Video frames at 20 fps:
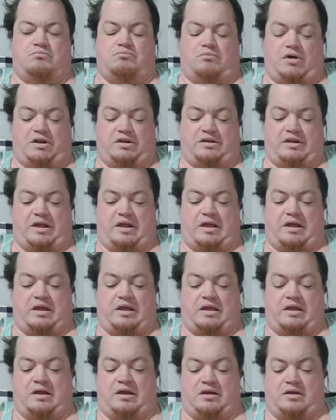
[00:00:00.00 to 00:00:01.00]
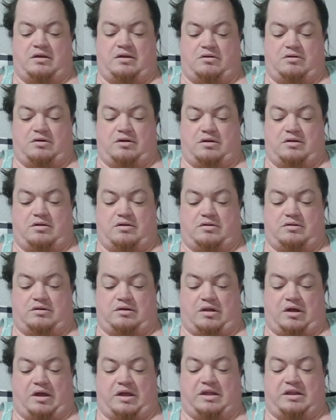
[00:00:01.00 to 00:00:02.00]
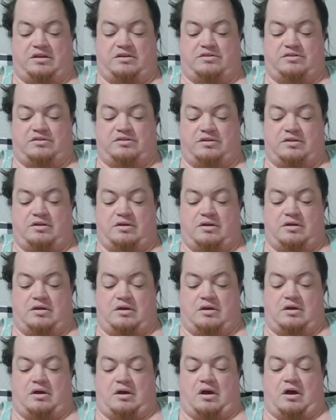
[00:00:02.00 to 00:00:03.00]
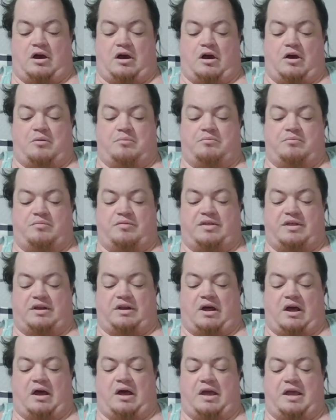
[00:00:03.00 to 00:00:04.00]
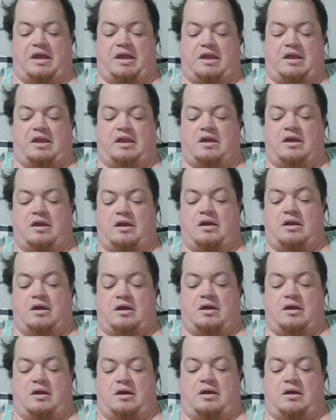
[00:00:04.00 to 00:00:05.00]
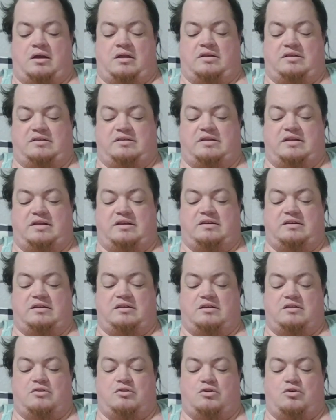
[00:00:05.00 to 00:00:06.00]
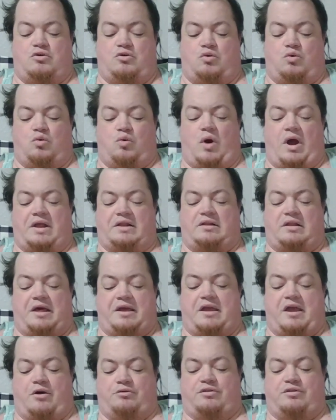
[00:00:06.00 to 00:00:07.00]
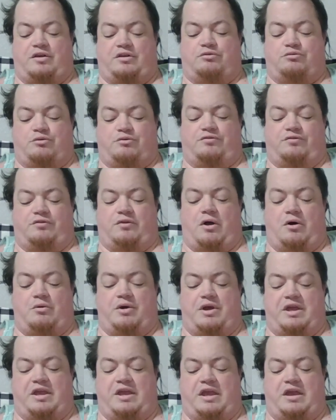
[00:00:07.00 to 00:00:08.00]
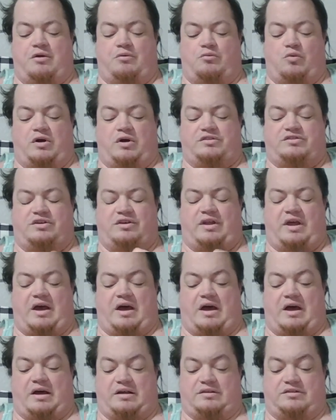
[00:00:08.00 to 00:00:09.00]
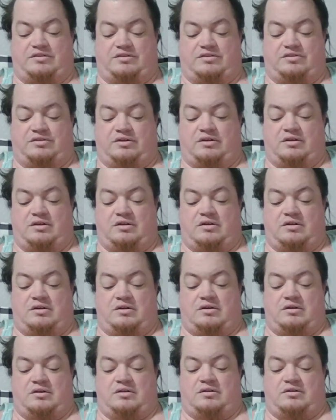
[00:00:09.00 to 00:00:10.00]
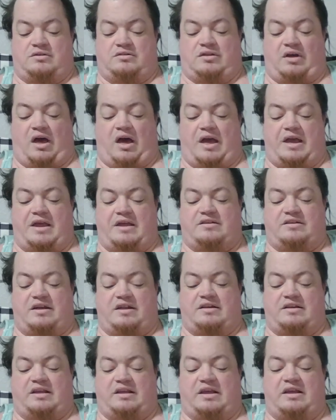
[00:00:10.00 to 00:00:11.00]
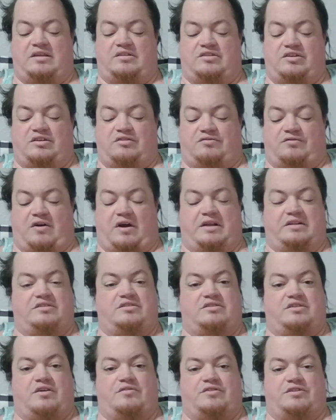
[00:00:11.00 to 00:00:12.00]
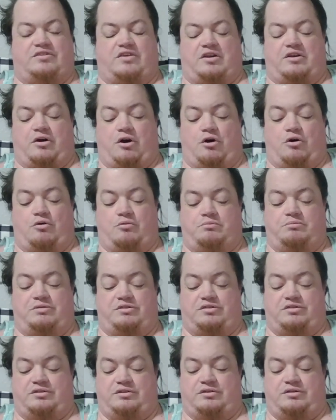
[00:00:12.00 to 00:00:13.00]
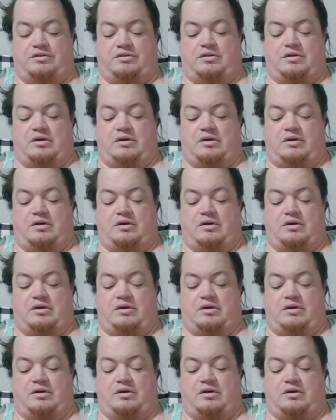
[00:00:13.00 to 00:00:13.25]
Monday night um, that I didn't quite like how things were flowing. It wasn't as and easy to find stuff as I'd hoped.